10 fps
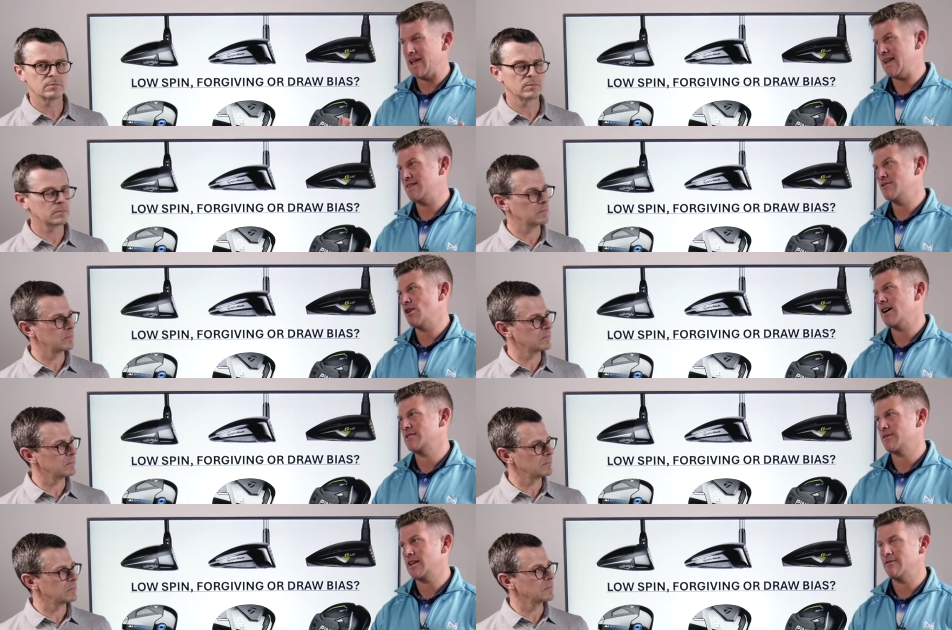Speaker 1: again, not as
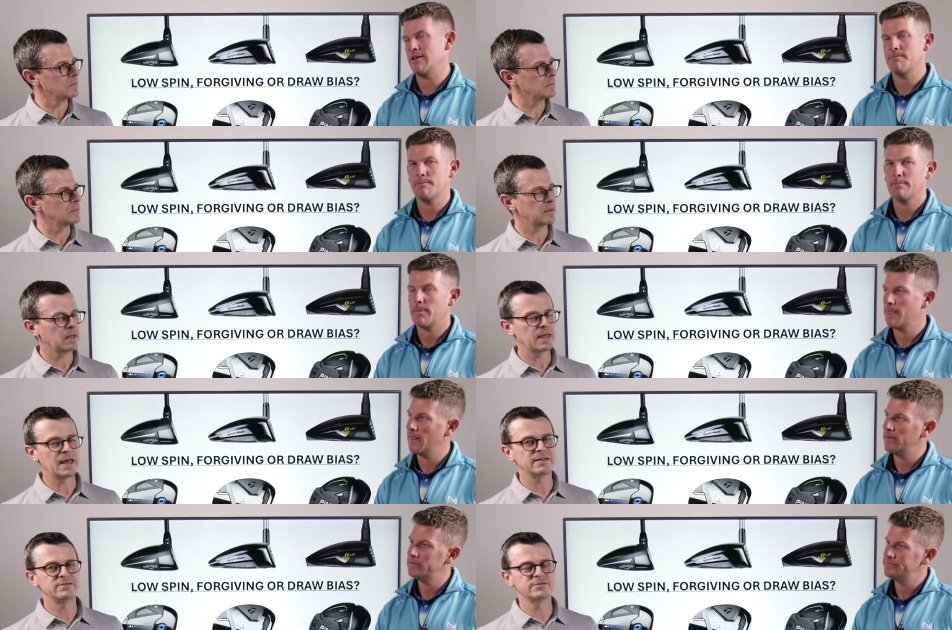forgiving.
Speaker 2: Okay,
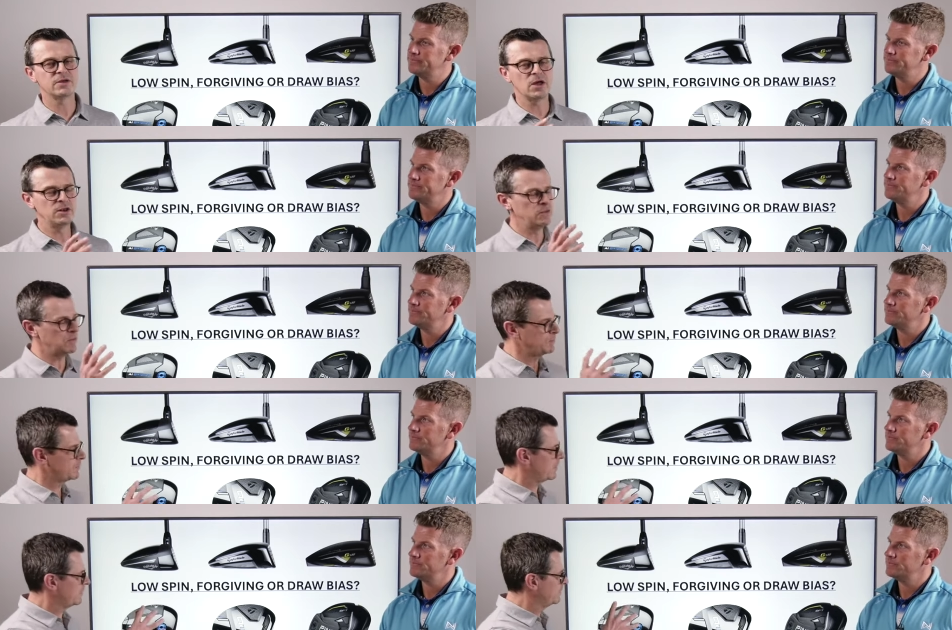and a
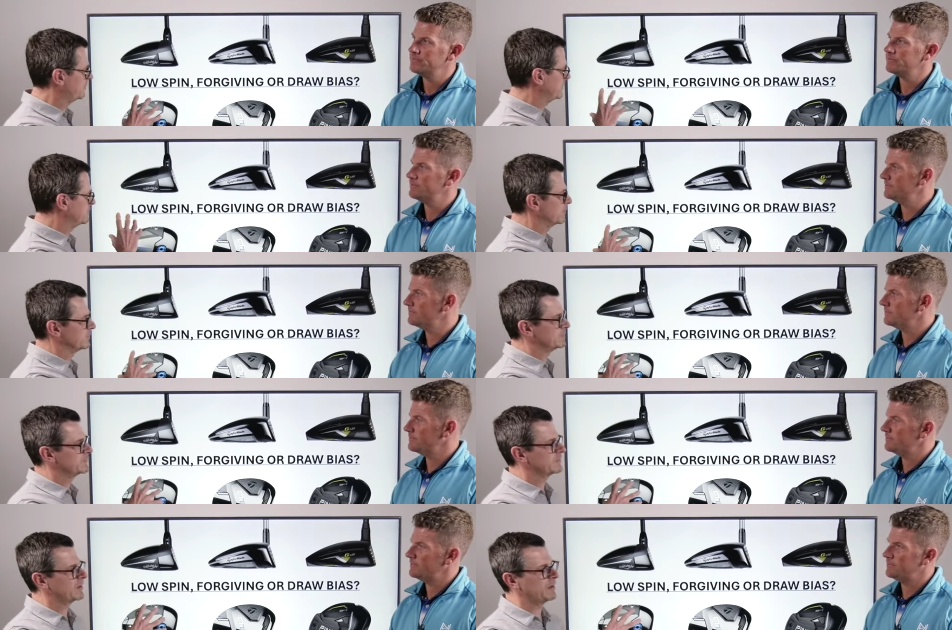number of these
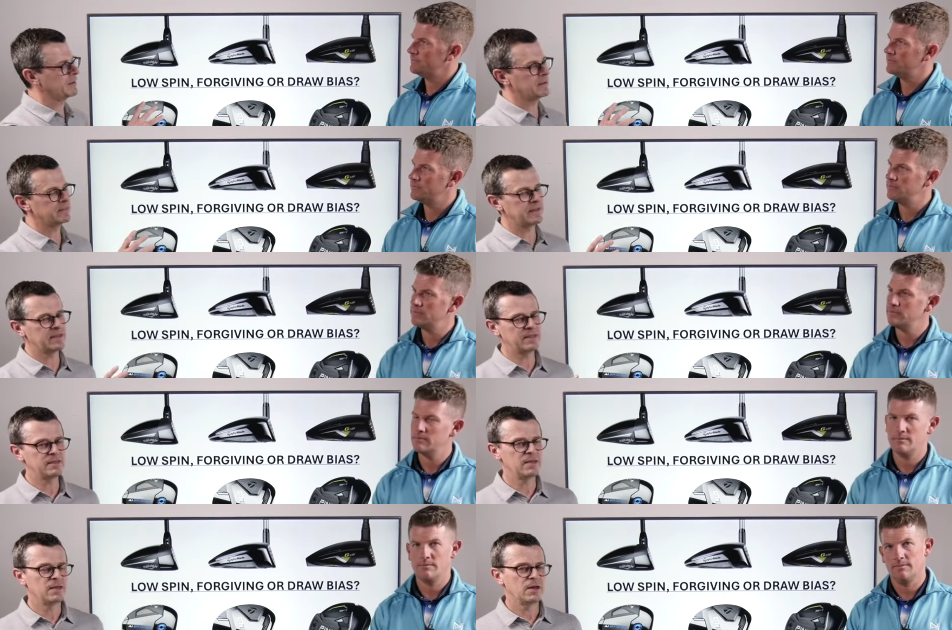models, uh, they
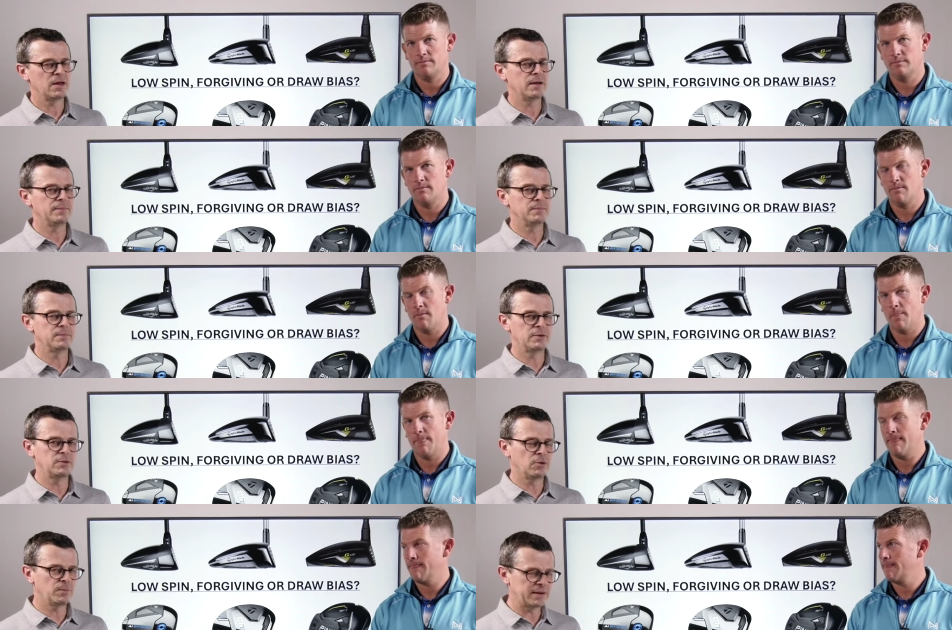um, are
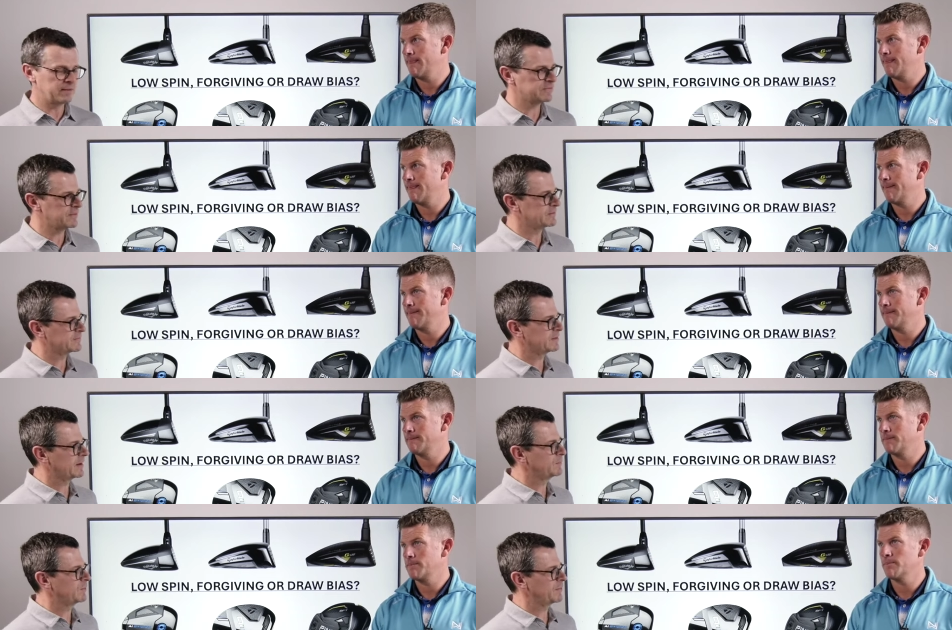not made out of stainless steel
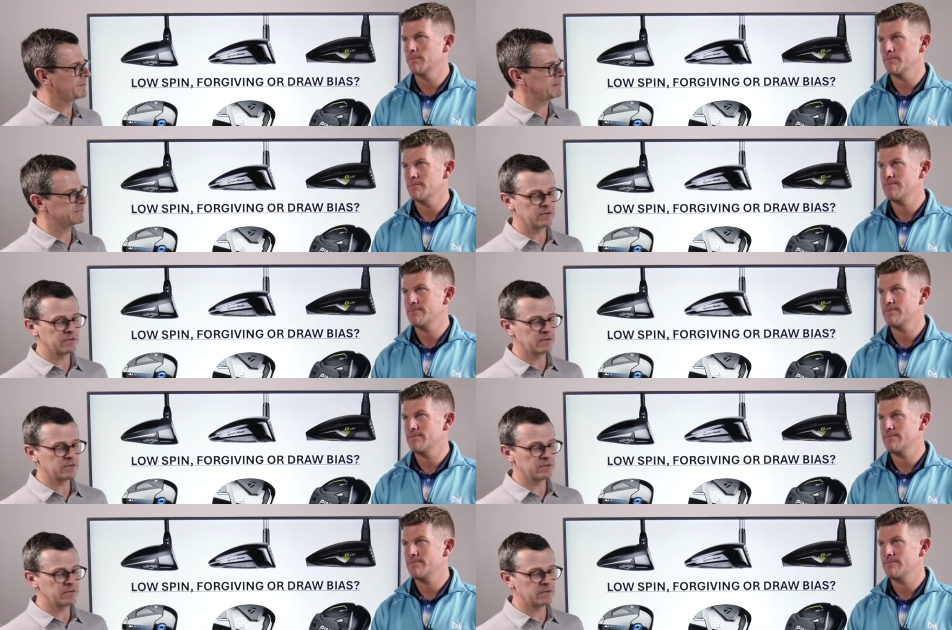anymore. They're made out of